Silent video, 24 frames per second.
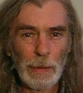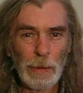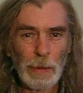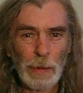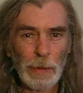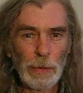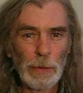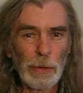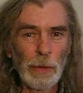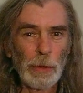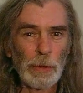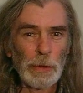
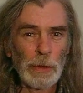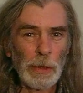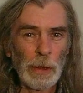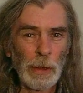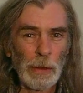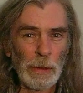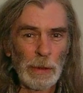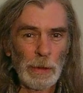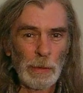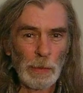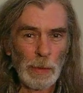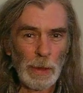not
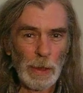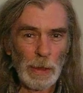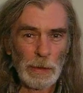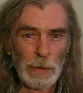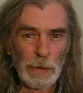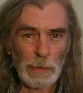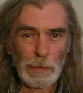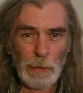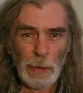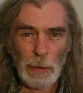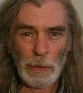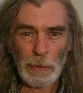knowing where
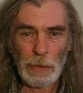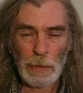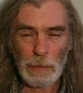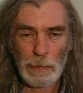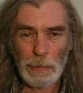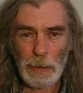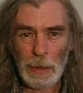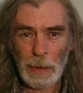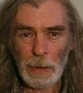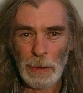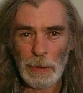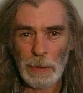tomorrow's
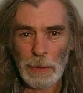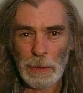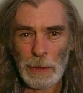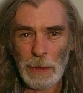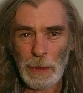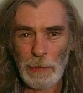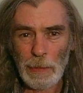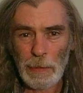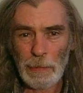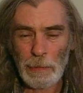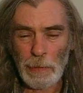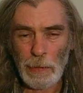meal is
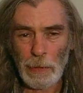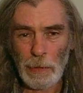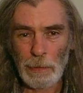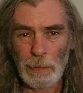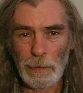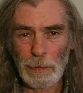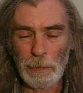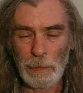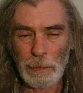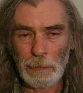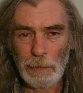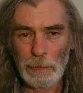coming from,
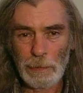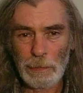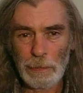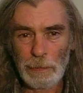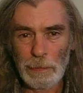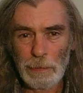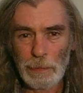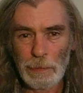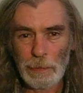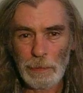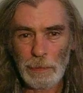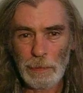
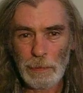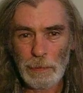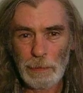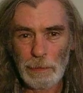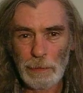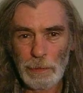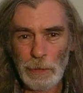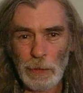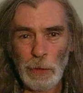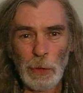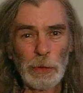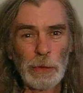
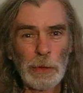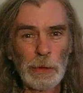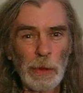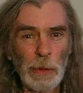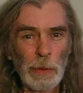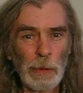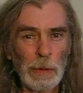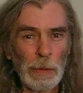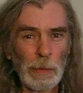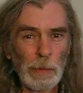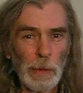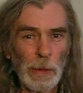not
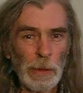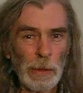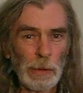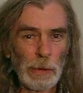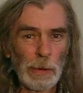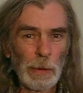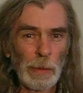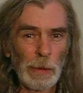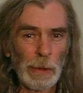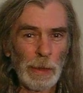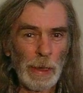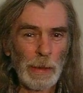knowing whether you
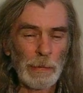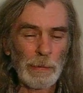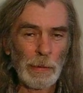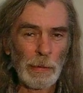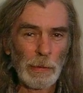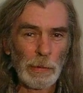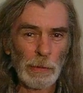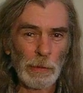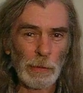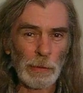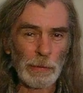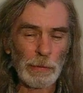will have a
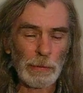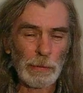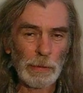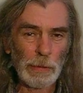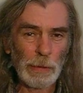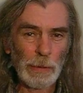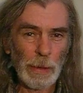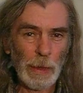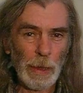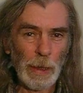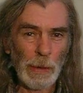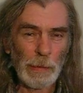roof
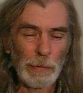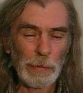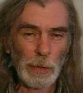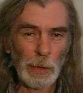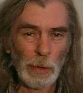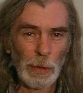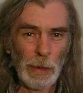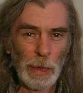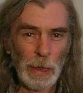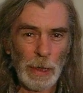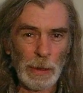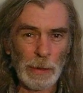over
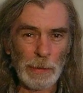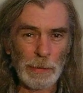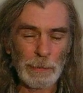your head.